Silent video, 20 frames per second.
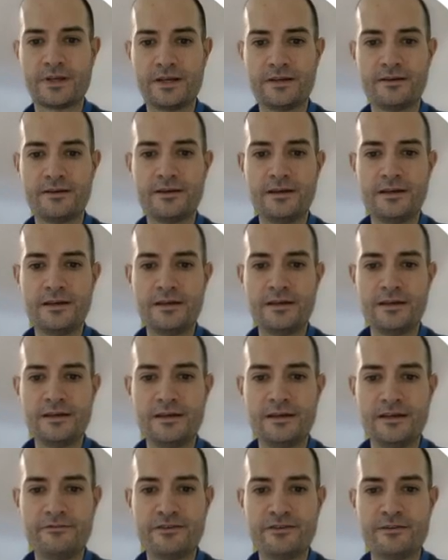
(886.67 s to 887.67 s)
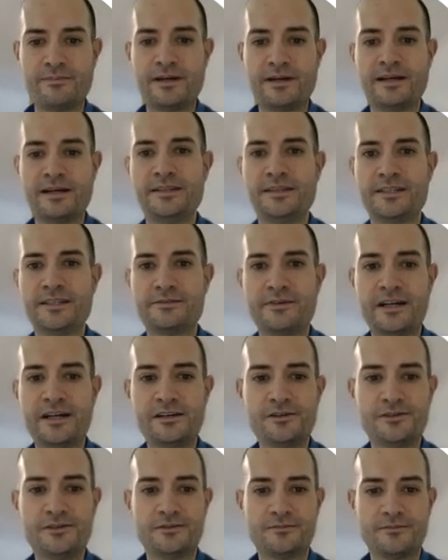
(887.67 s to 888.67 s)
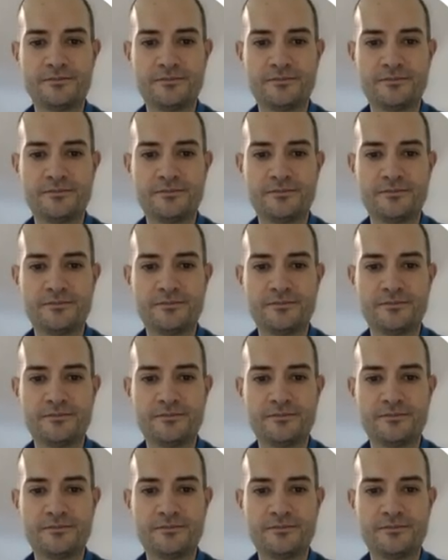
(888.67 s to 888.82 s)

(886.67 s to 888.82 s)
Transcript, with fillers: Okay, if you apply this value